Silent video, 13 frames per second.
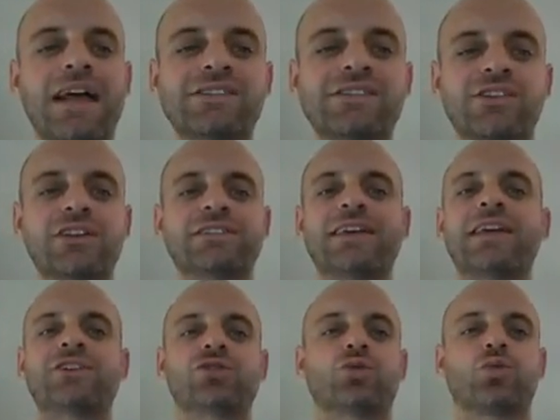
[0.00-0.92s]
that's going to
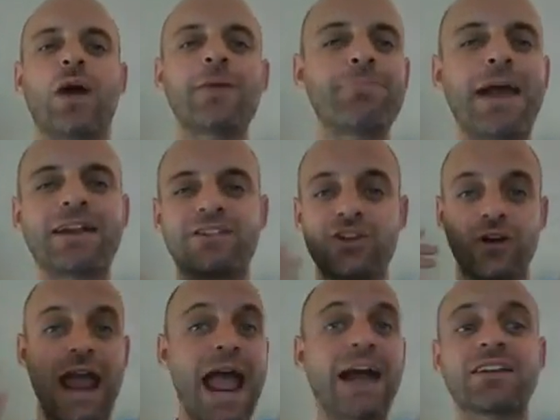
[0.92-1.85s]
take you right back to
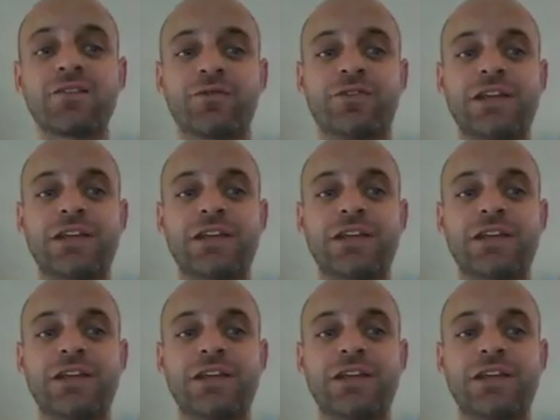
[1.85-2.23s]
your active